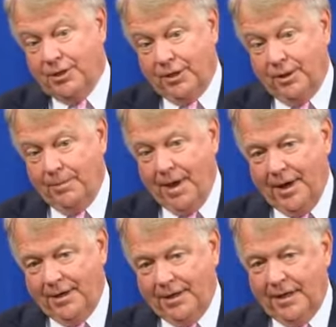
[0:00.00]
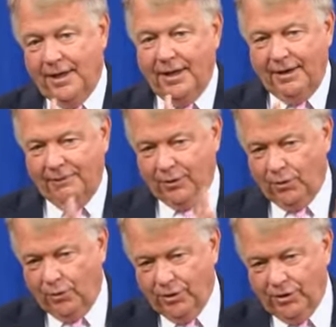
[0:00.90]
It's a commodity.
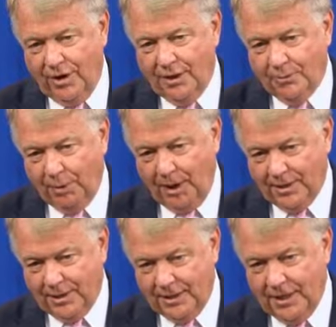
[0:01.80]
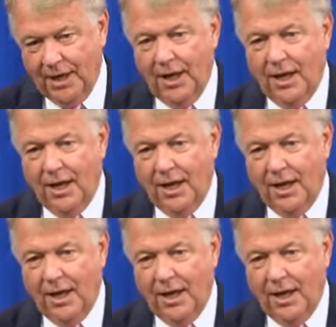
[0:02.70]
Inventory drives prices.